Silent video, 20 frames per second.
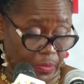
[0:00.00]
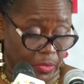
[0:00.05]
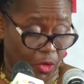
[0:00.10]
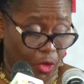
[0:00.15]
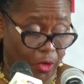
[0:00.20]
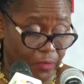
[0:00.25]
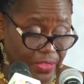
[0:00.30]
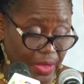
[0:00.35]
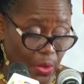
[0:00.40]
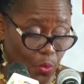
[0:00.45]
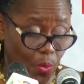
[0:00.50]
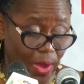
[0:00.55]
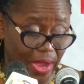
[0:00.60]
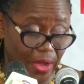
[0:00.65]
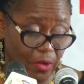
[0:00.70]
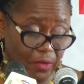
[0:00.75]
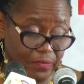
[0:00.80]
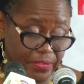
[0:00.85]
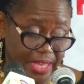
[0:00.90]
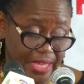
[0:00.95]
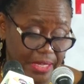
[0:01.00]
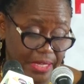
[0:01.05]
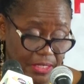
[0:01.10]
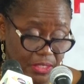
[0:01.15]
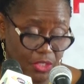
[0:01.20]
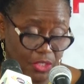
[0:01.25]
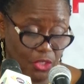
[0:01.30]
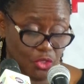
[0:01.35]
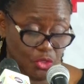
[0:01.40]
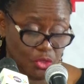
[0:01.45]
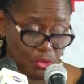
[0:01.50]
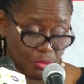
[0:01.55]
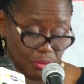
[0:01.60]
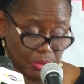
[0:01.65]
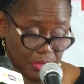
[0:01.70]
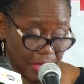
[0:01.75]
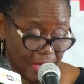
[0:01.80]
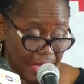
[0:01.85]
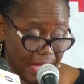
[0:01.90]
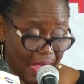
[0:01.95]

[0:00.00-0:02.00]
of the work of the Institute